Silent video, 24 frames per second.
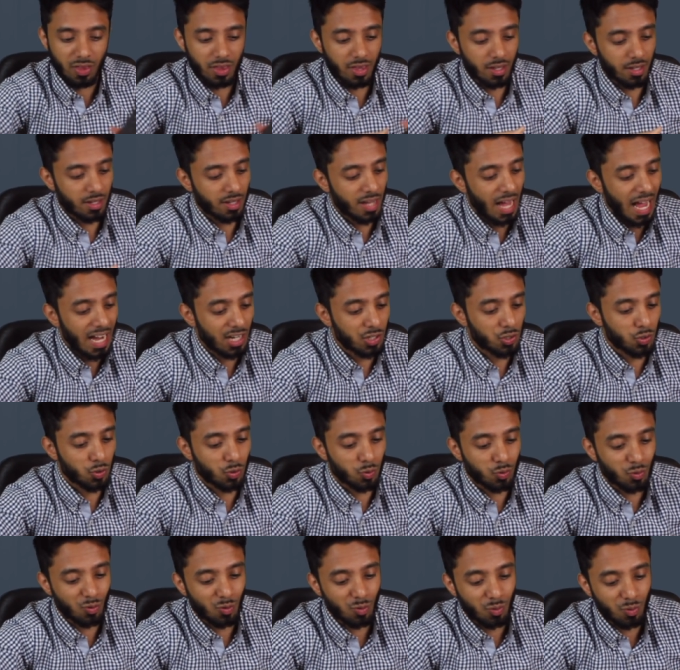The
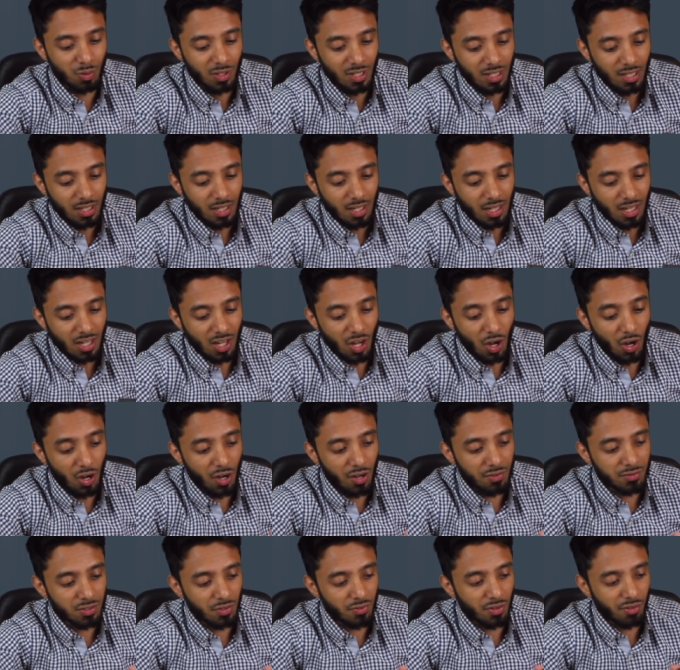actual
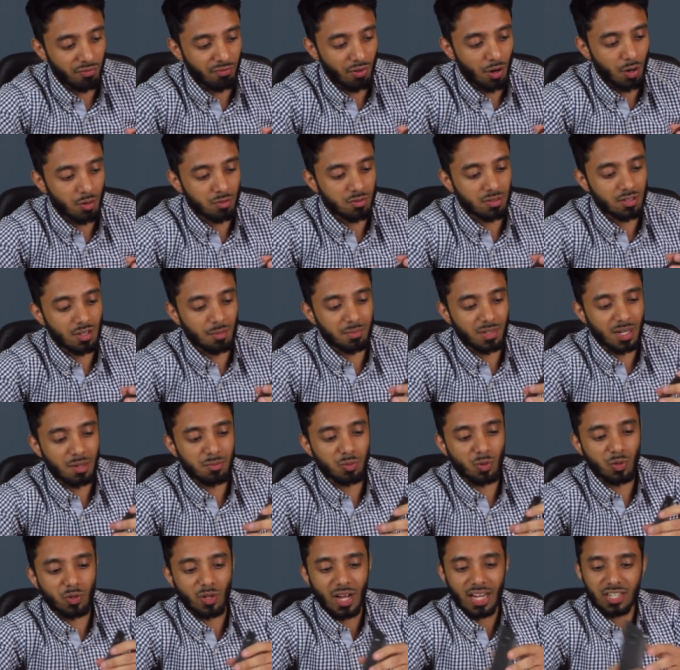curves of the phone,
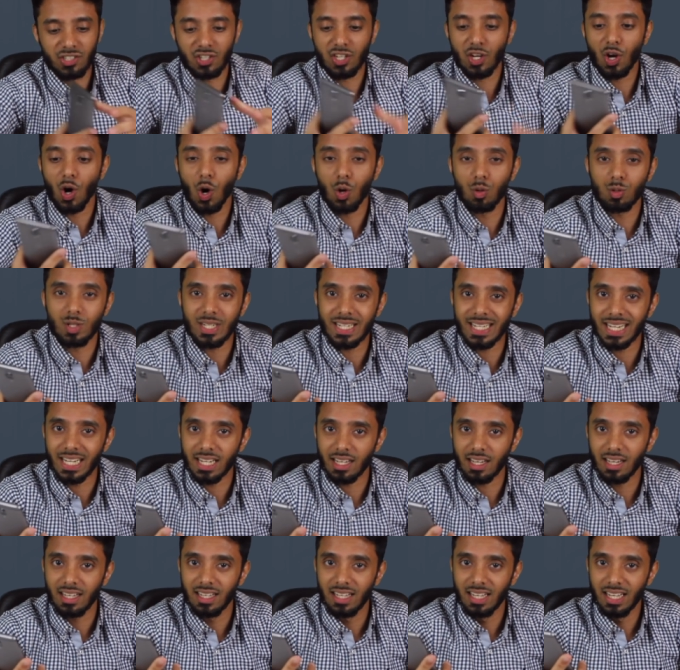sometimes when you're actually holding
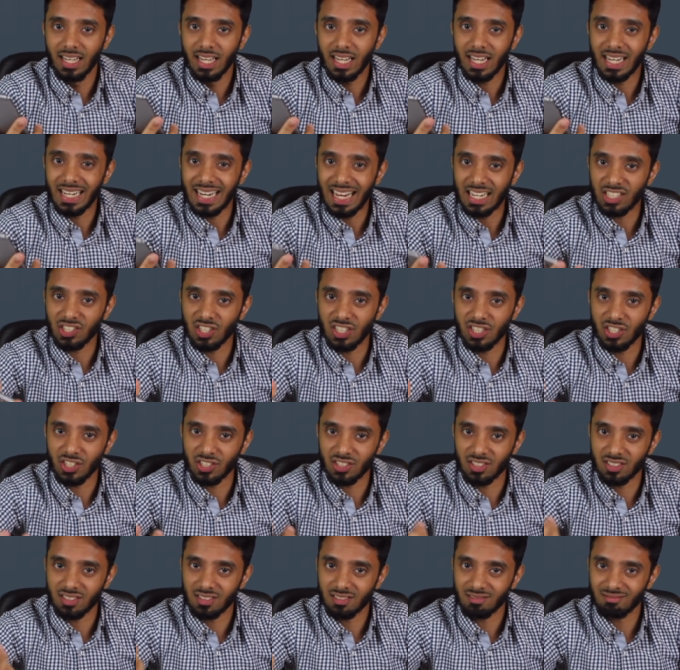it, can actually
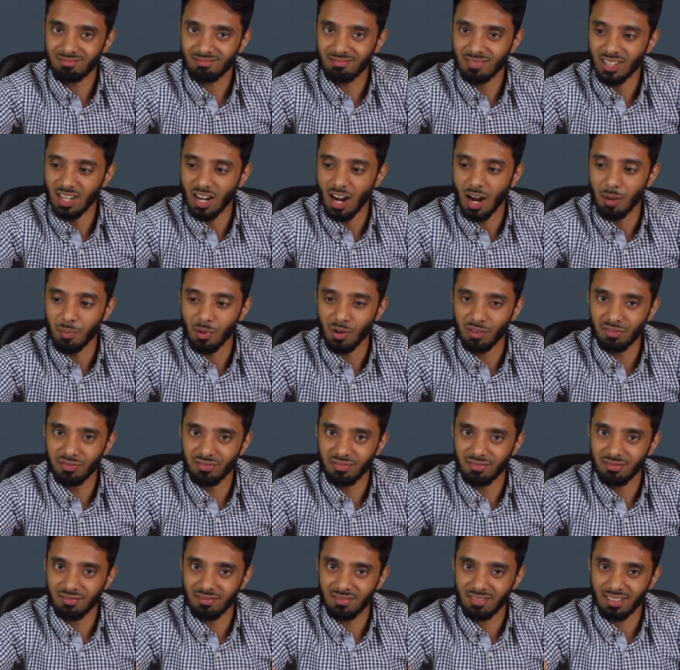just come
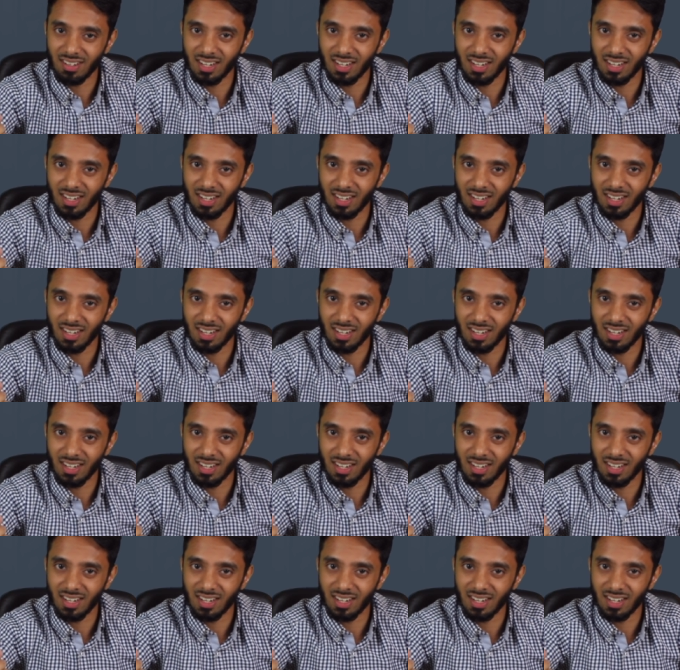off,